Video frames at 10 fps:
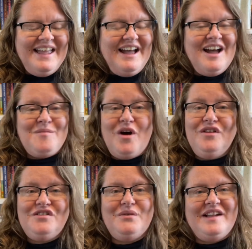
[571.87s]
Um,
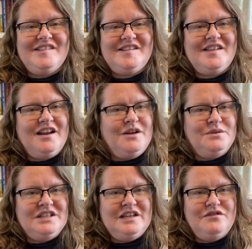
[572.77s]
also, as I said, I
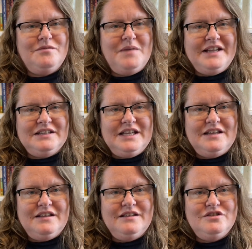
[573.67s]
will leave my
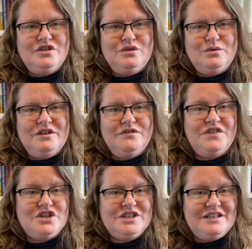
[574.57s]
link to the
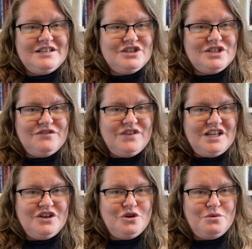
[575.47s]
fiction edition
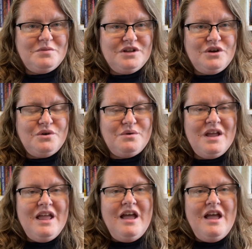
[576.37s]
video below